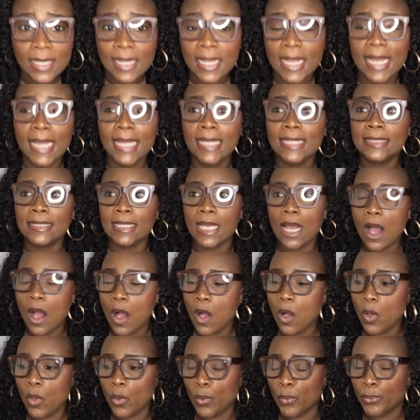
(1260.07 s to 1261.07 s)
It's
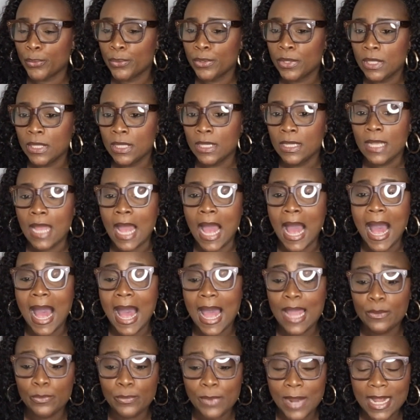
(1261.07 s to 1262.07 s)
old.
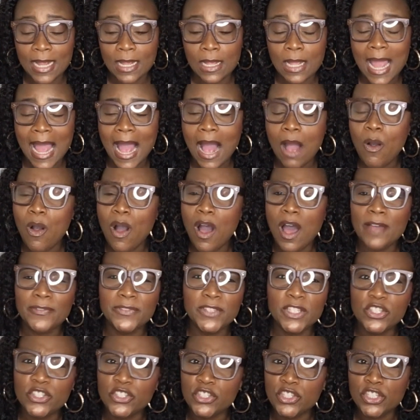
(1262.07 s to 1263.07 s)
How
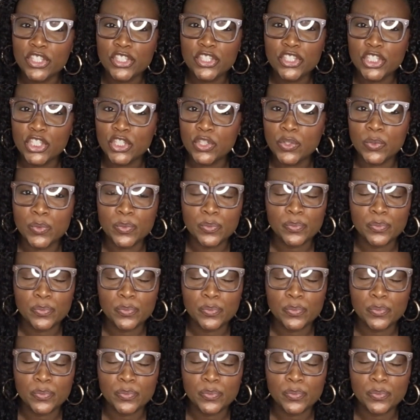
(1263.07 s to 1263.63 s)
often should you